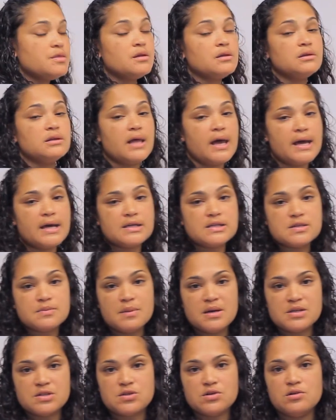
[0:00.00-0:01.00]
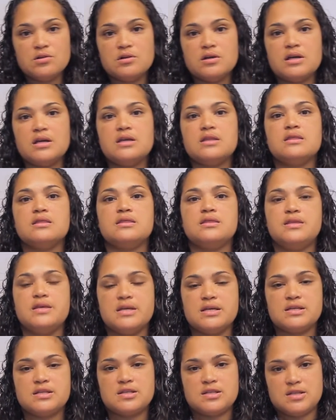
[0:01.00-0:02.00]
The last muscle in
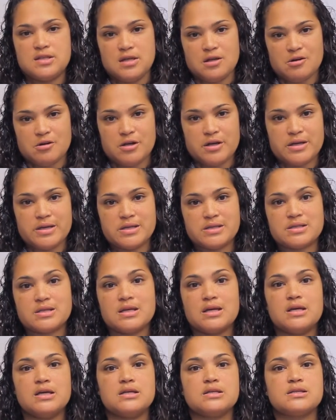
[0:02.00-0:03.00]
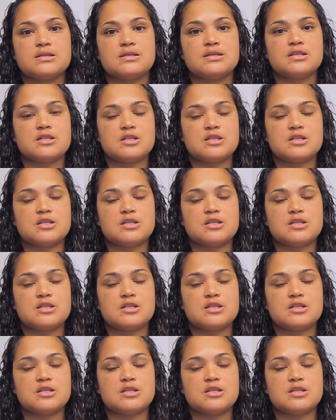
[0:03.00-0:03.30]
this series is the